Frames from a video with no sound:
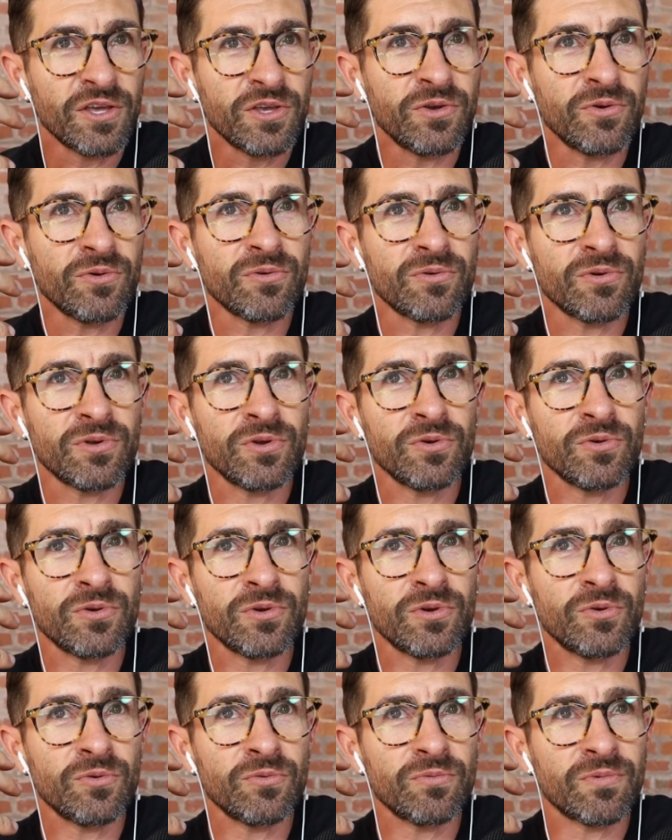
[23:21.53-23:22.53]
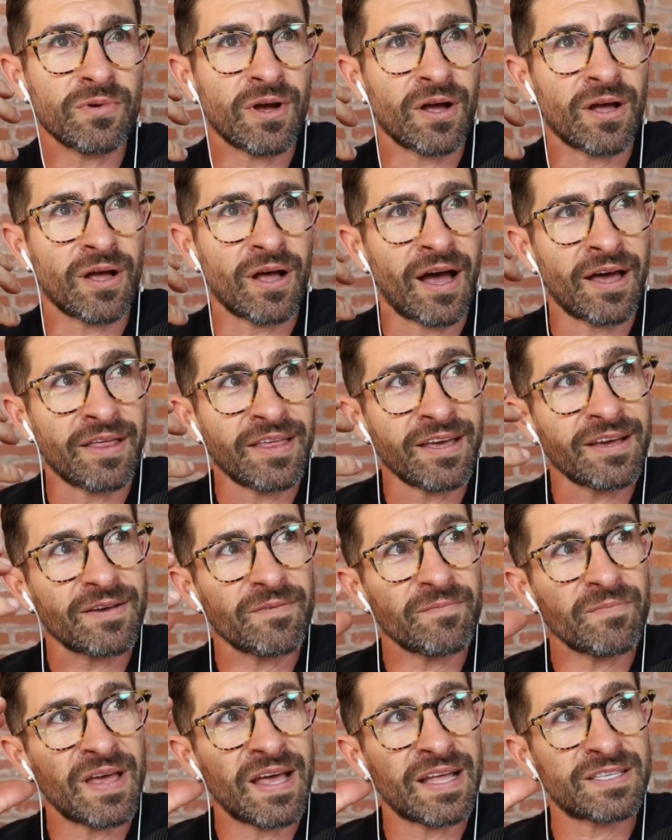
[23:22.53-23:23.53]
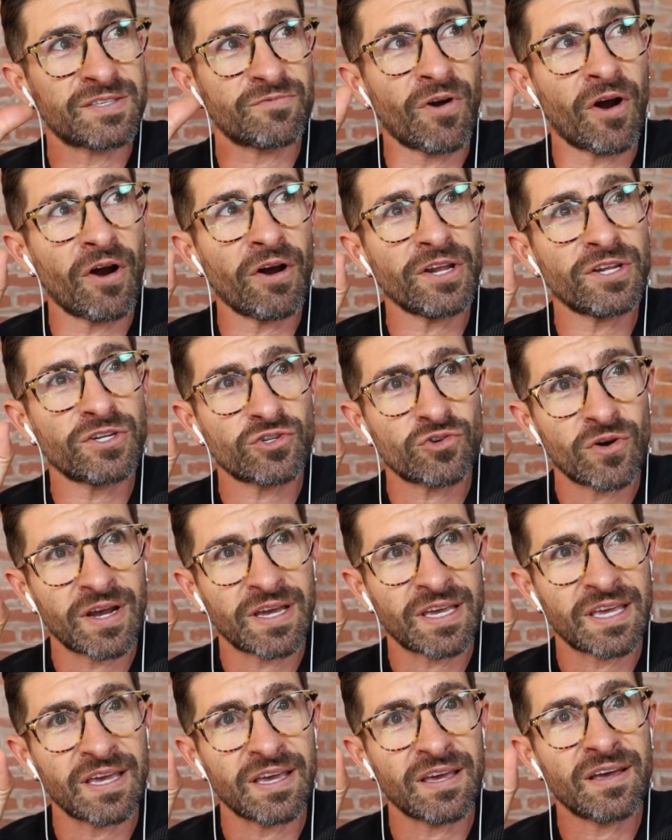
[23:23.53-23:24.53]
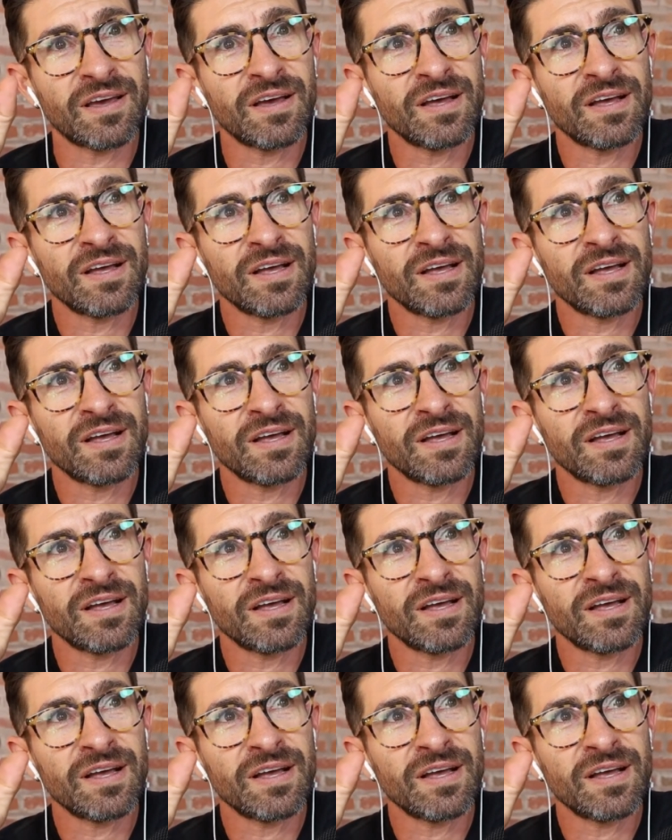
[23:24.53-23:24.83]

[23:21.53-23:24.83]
I think it's very tricky,